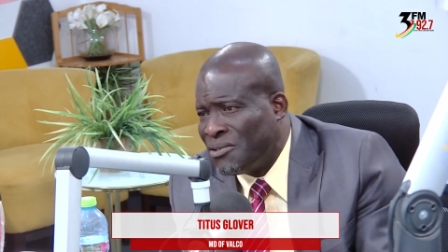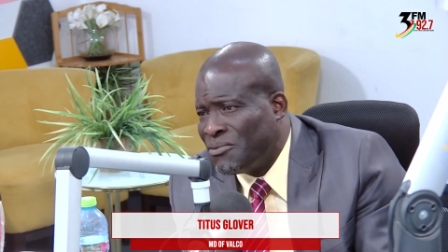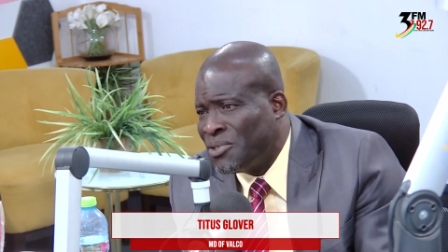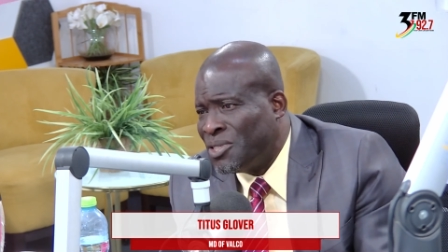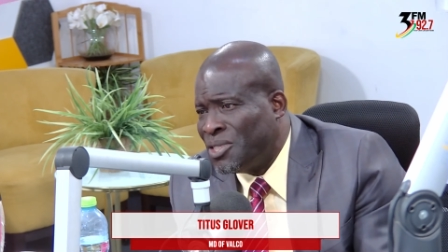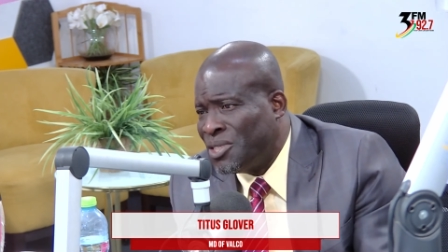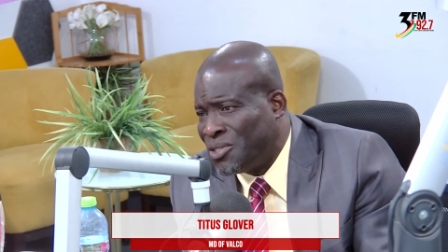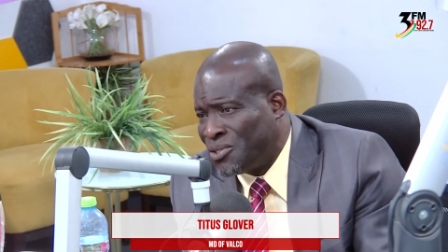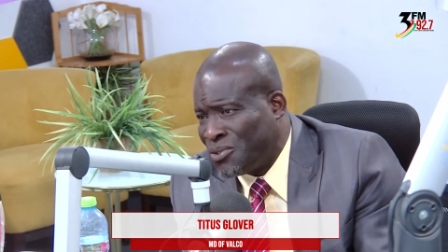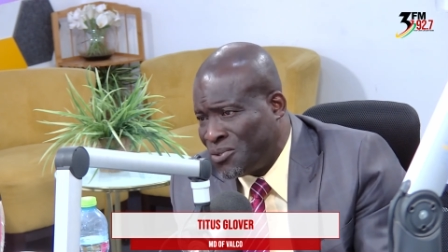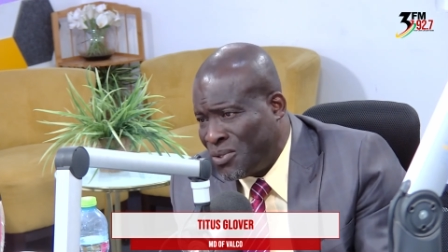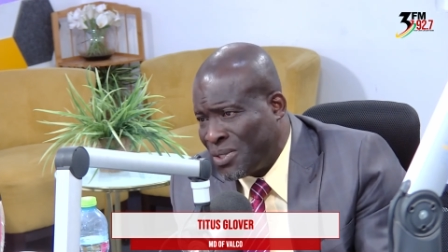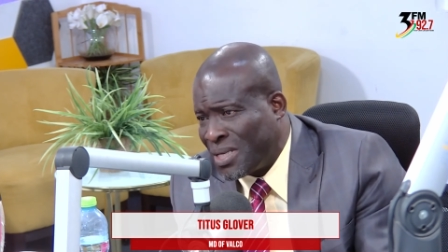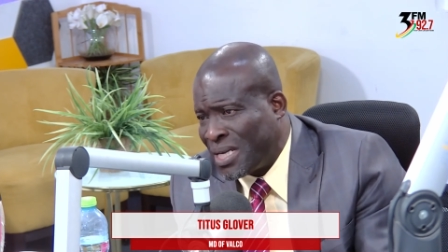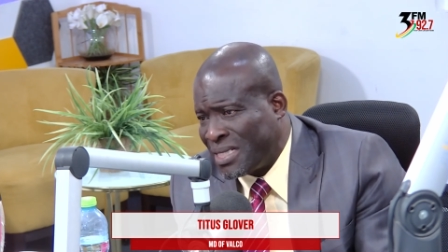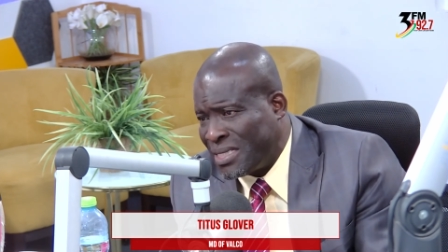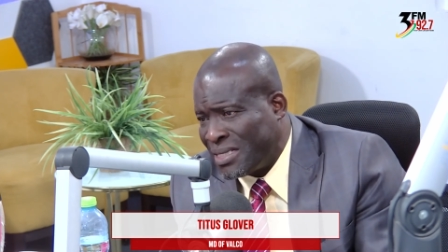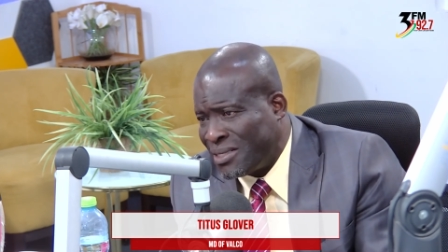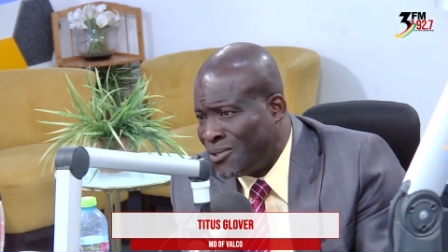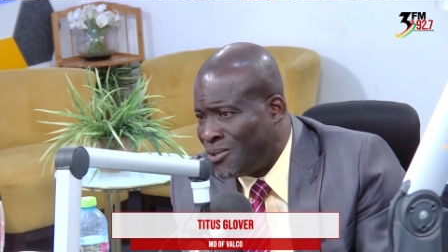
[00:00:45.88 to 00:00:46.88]
we need to
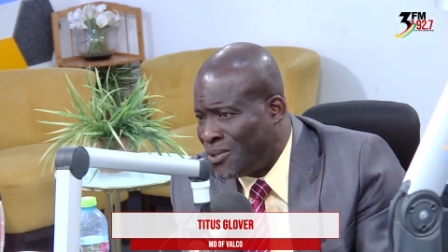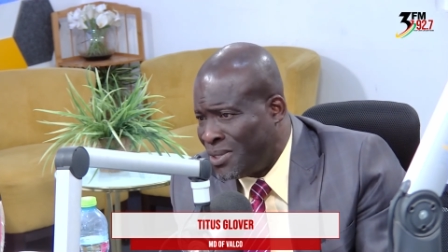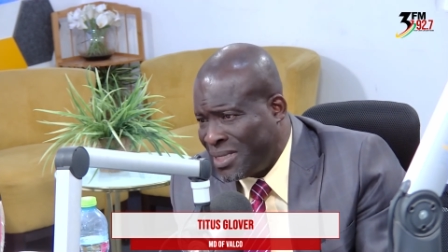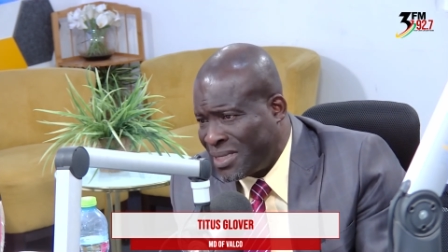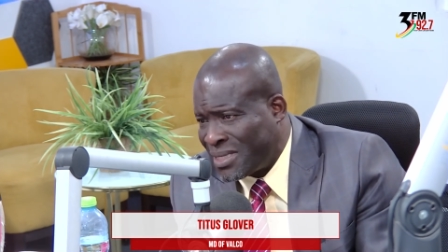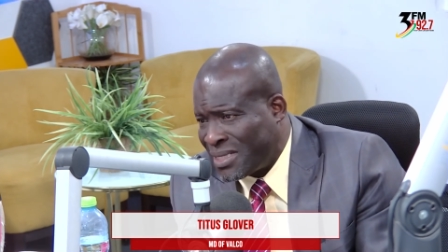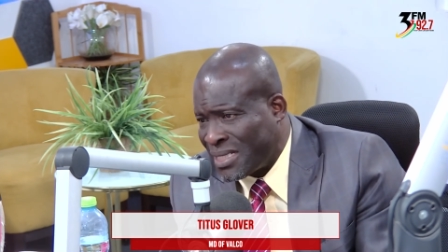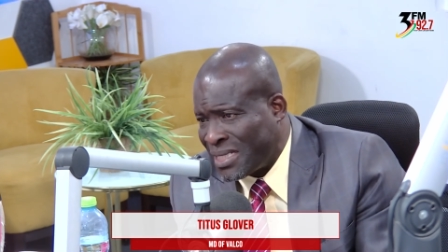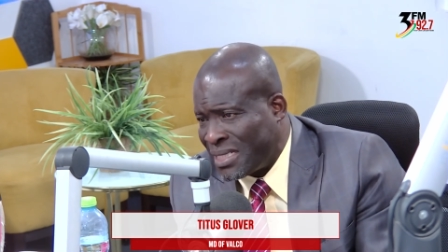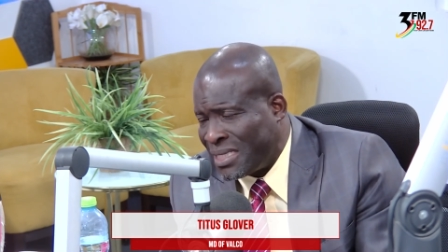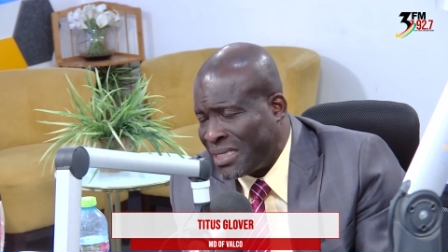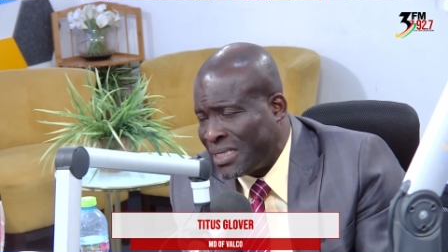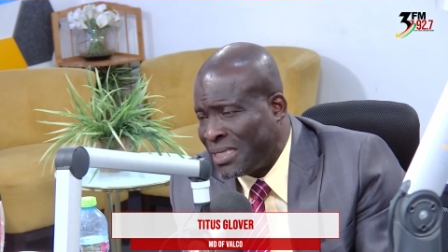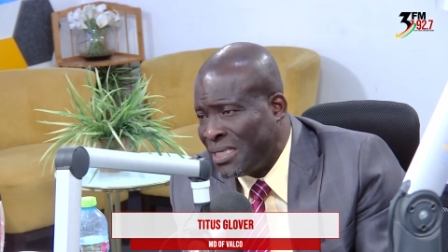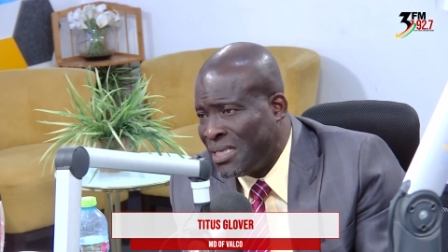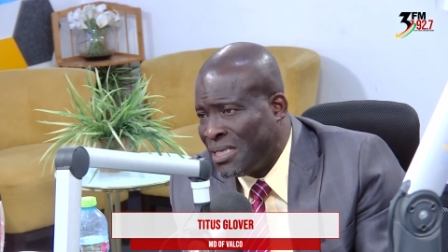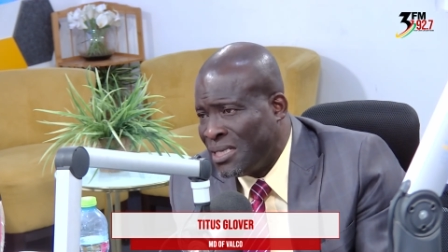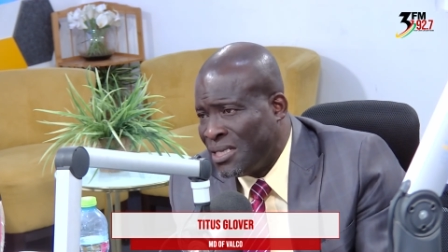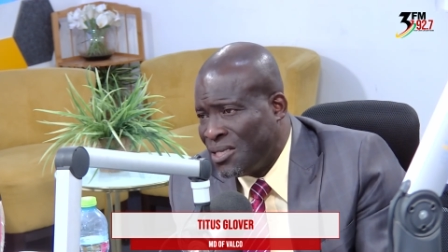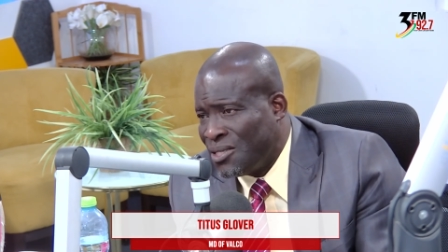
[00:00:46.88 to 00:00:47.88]
look at it holistically.
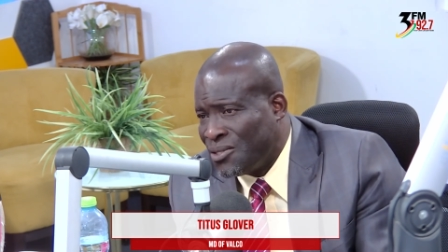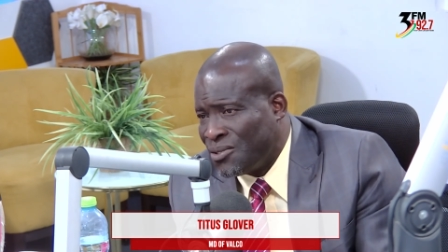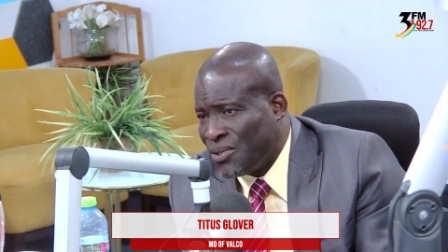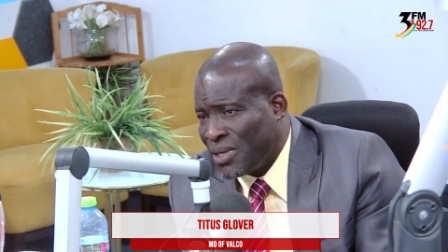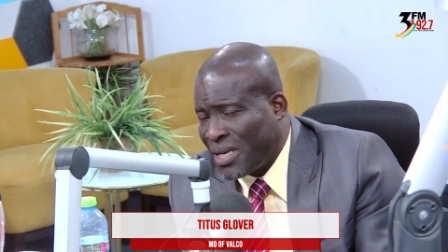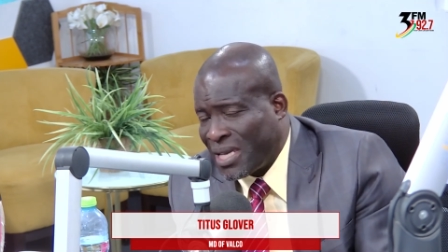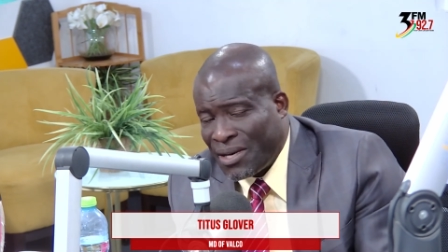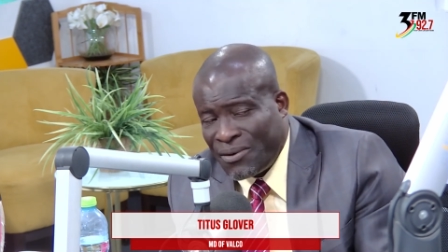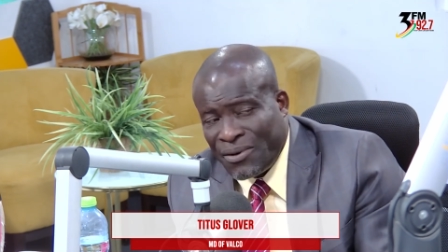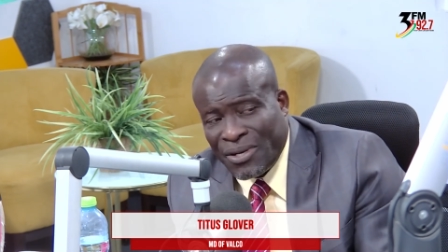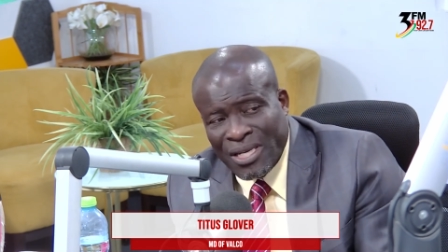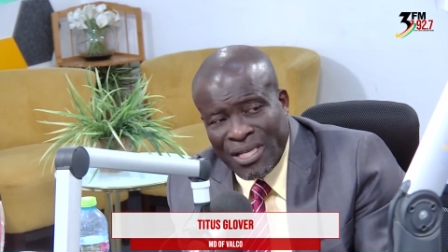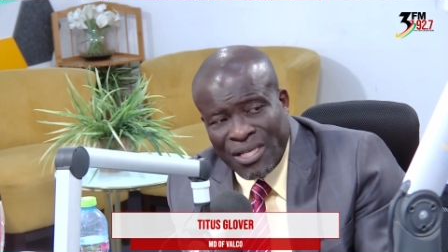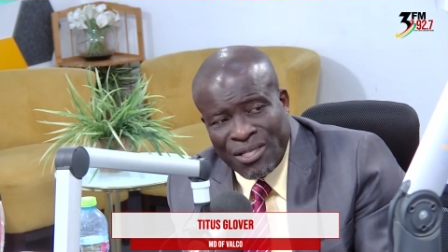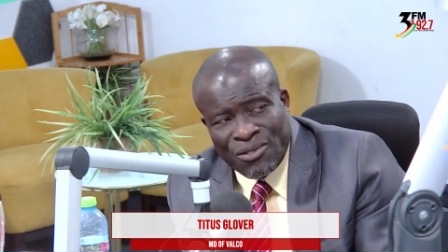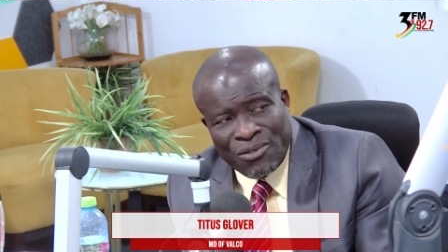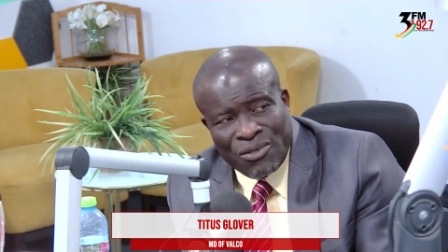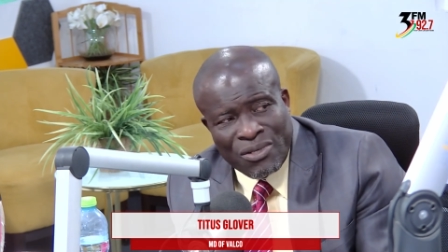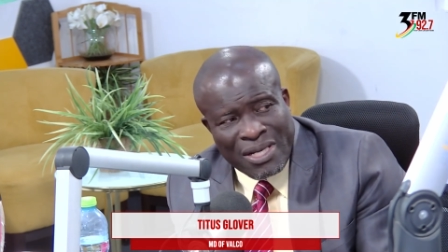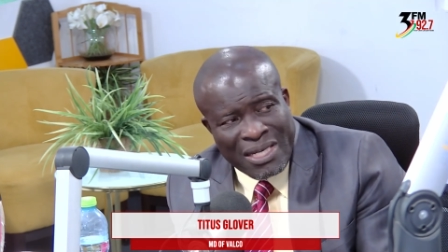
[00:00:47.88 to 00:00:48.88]
So currently
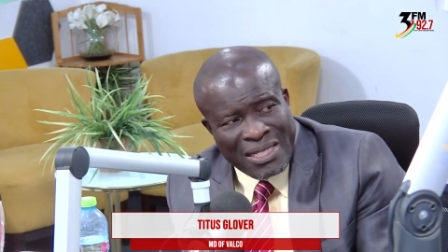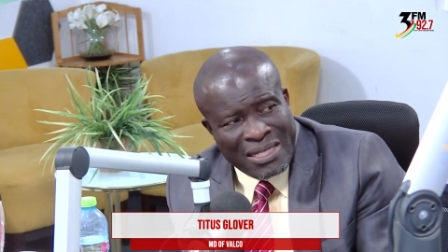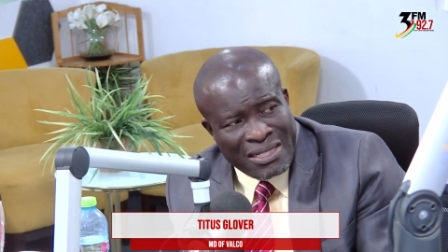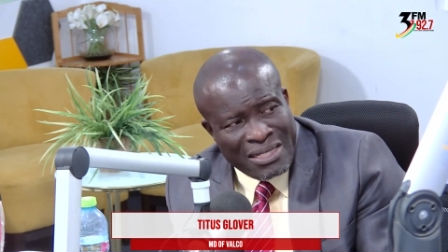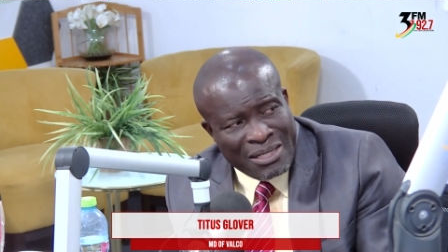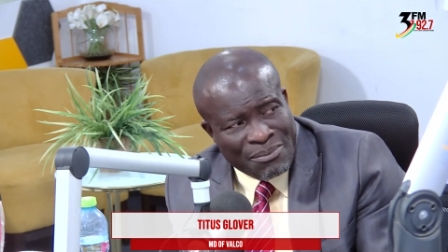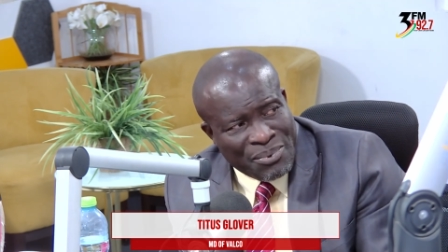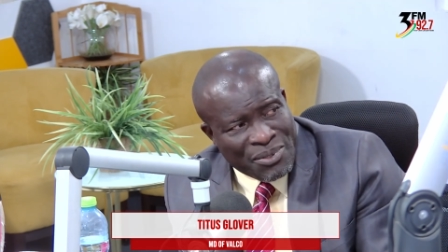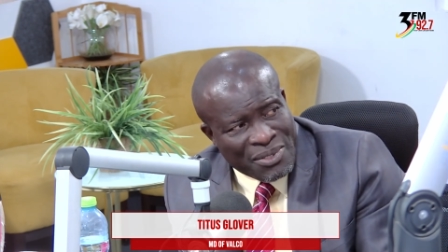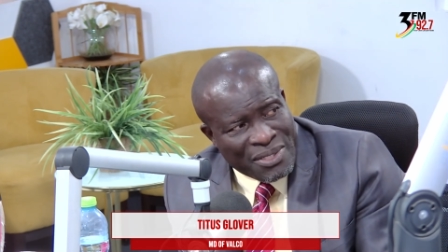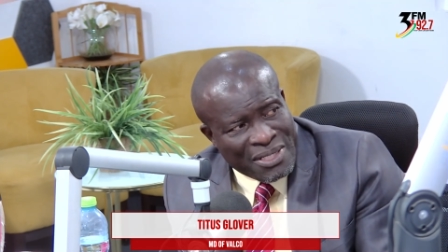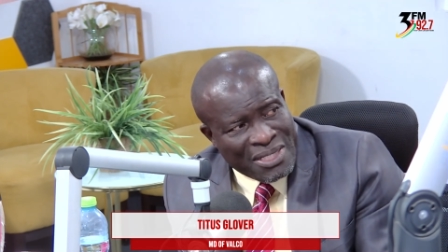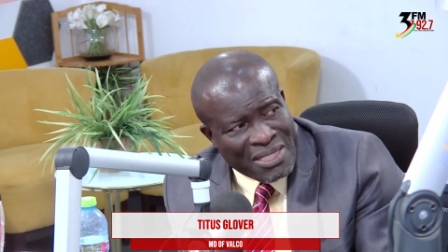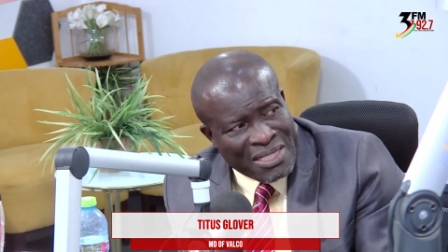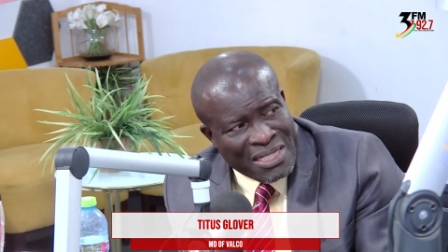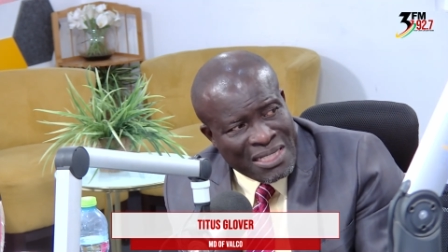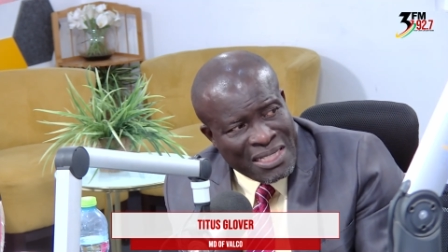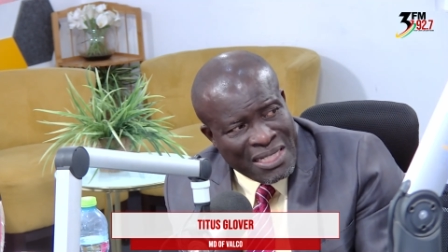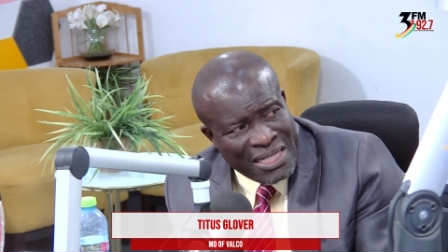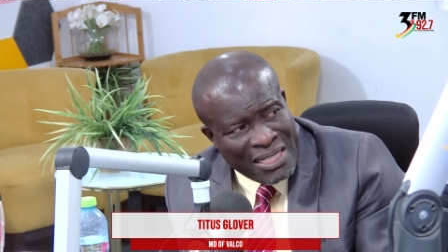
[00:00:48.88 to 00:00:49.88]
you look at the deposit
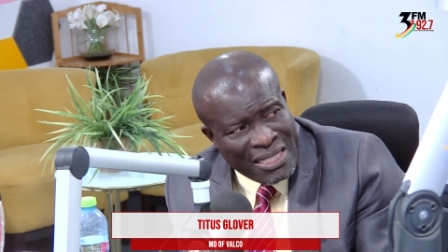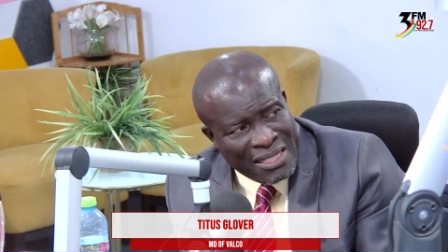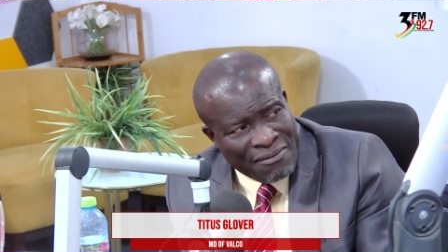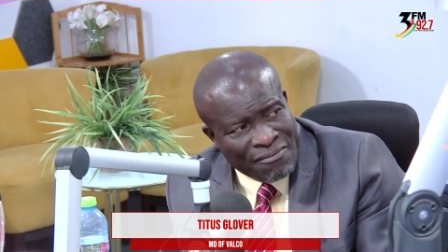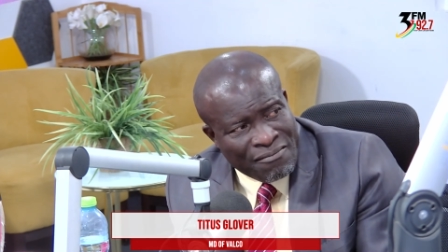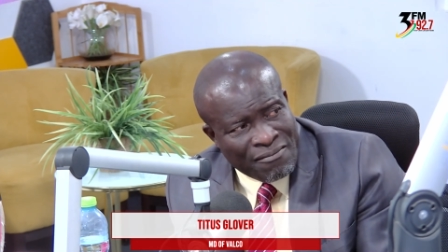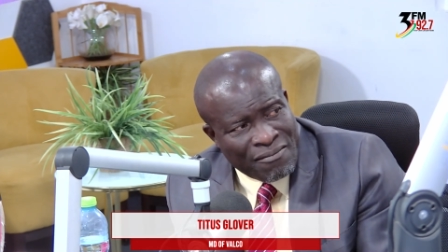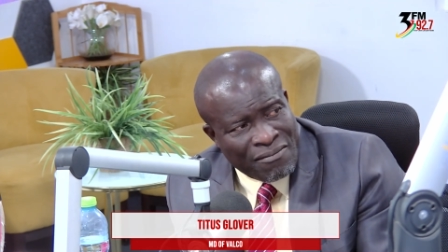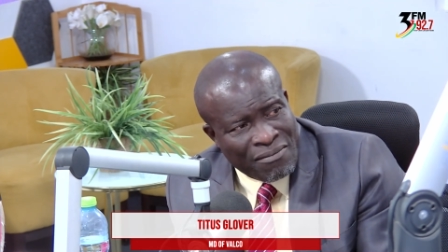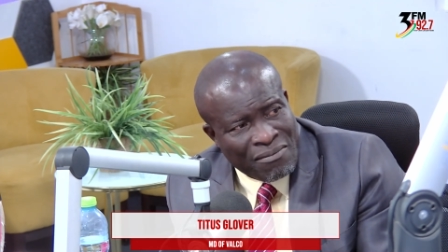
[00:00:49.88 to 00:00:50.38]
in Nyinahin